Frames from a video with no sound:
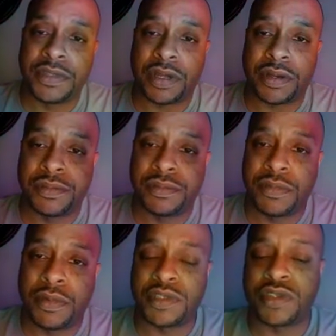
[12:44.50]
you know,
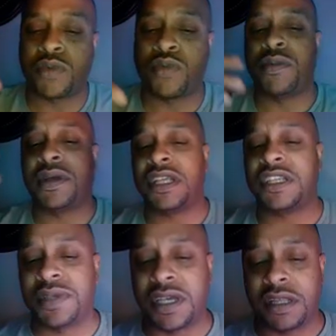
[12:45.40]
we'll talk more about that
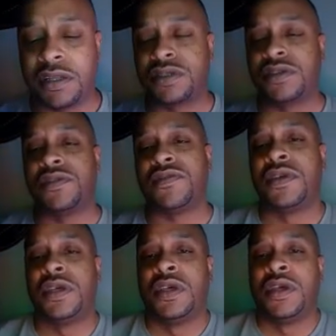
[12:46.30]
as we get closer of
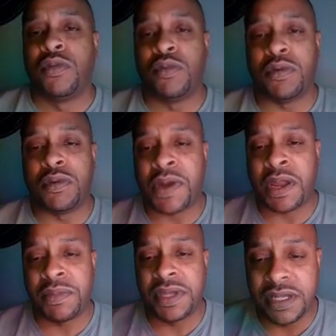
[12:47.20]
what would
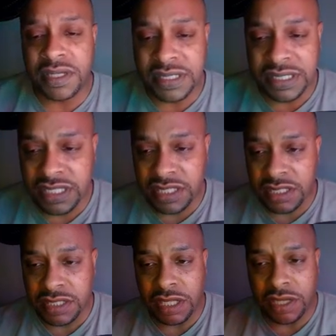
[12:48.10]
probably be good
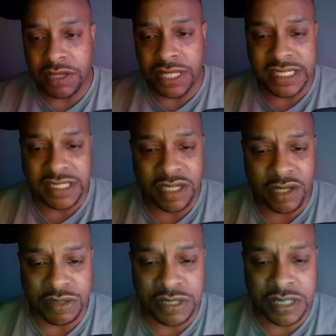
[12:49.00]
decisions along each of
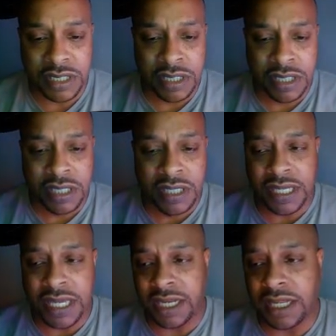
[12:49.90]
those
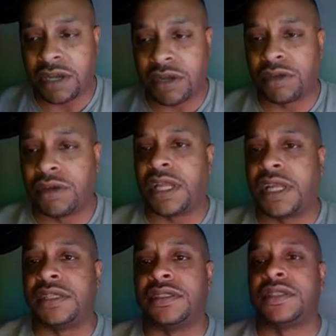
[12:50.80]
kind of character
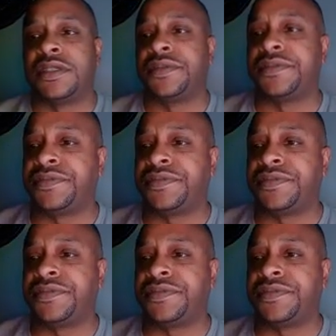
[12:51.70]
lines